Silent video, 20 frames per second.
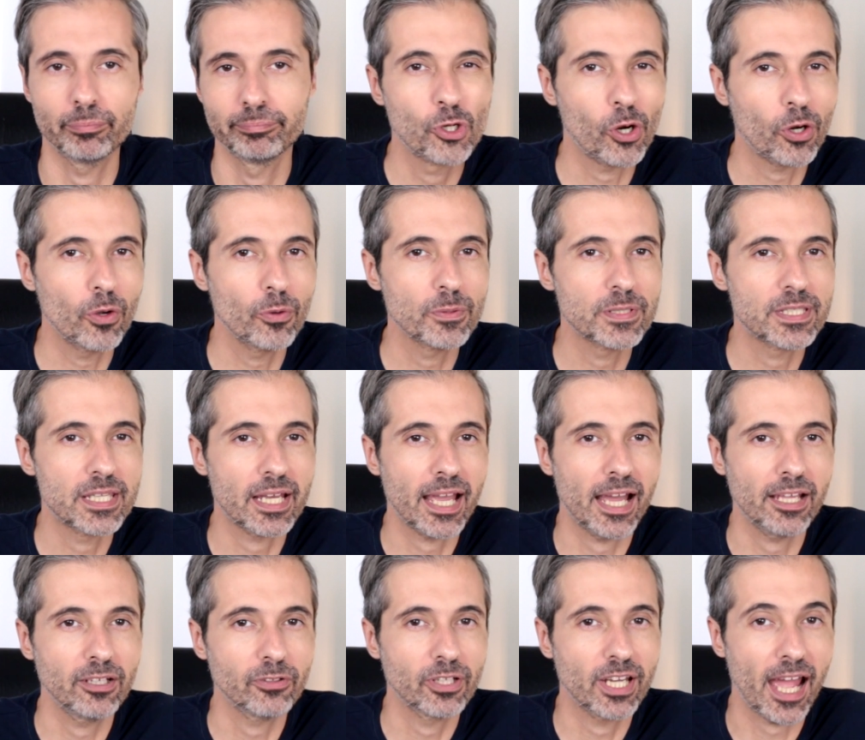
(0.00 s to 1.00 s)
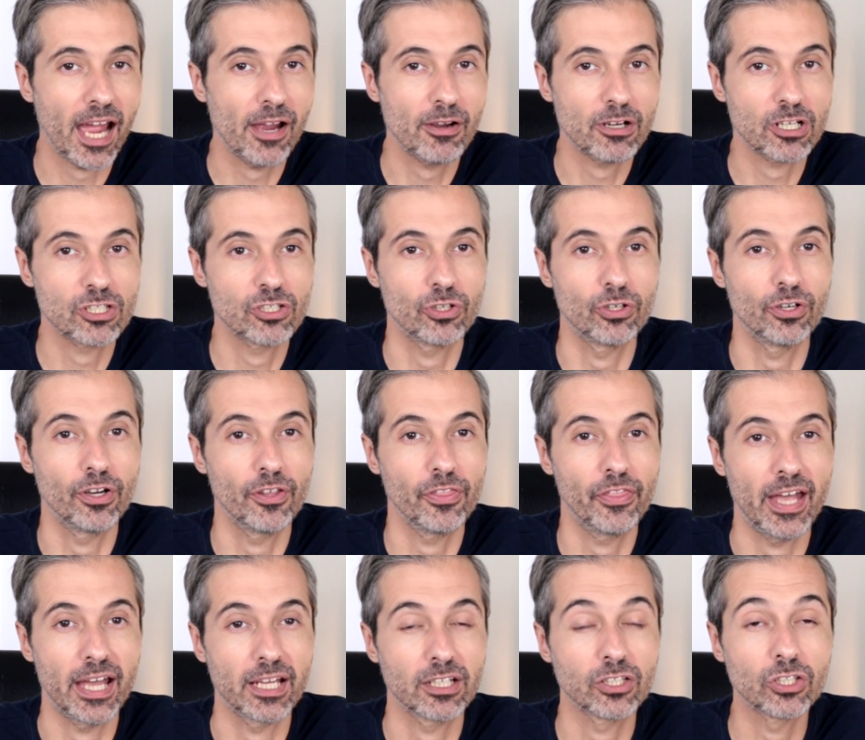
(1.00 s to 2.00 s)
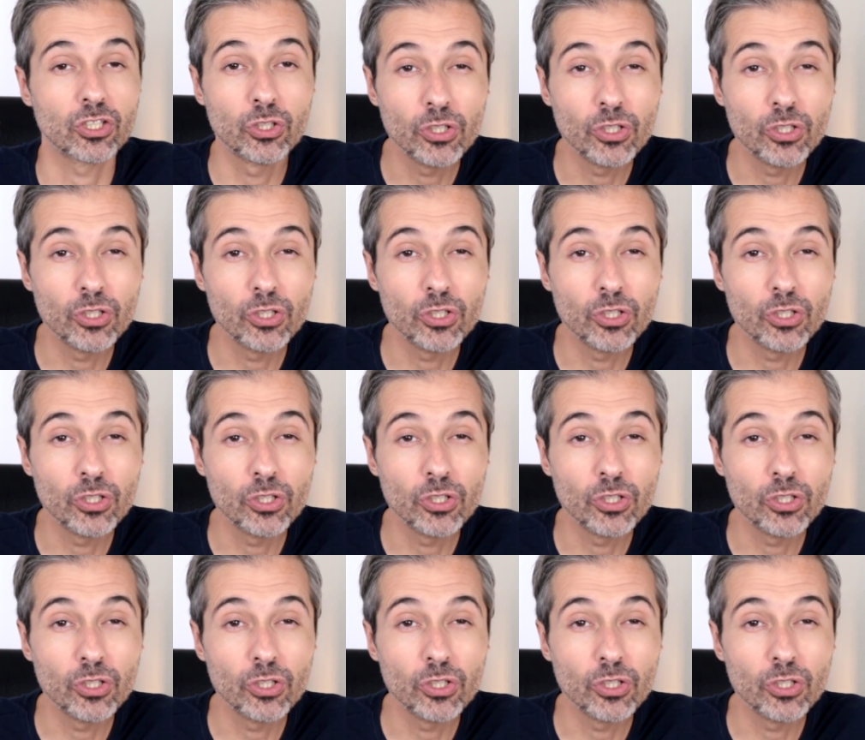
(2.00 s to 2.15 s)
Drogo is the kind of character that